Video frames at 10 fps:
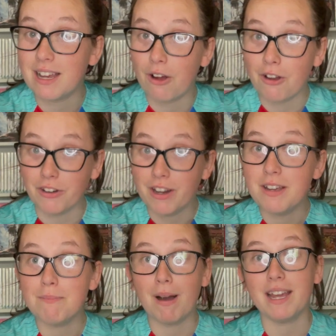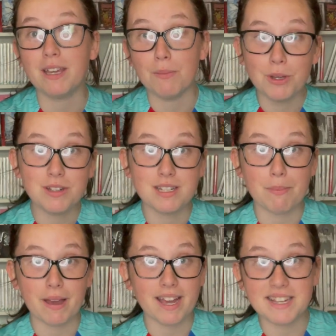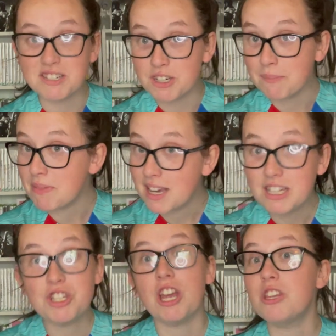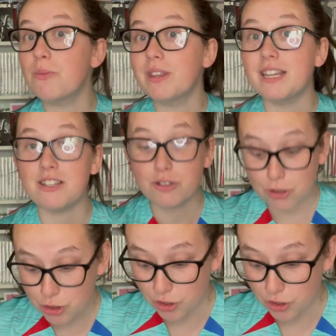on my community page. Genuinely such a